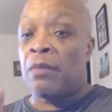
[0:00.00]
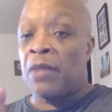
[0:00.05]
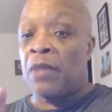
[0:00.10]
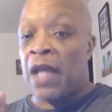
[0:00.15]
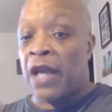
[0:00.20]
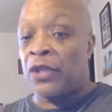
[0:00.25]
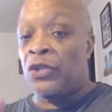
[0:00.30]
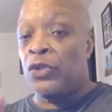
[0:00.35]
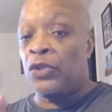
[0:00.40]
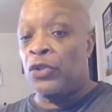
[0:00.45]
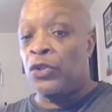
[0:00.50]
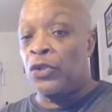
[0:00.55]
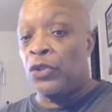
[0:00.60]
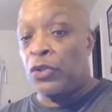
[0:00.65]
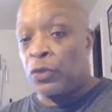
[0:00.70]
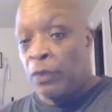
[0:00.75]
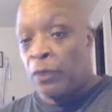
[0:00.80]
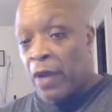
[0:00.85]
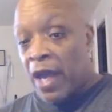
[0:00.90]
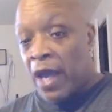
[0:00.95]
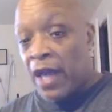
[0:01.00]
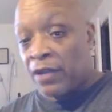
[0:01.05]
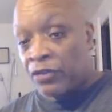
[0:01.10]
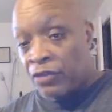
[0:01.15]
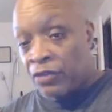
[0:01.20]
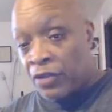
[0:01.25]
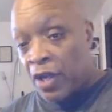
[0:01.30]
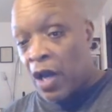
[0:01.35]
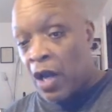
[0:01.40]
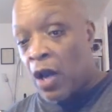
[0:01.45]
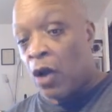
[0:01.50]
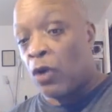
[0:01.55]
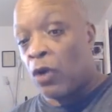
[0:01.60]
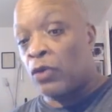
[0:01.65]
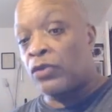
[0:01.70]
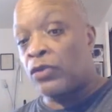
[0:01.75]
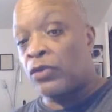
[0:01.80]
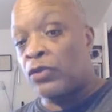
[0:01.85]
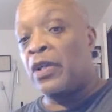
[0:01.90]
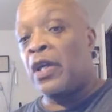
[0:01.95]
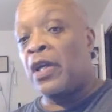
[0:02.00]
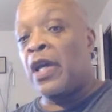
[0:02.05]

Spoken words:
like you use pastels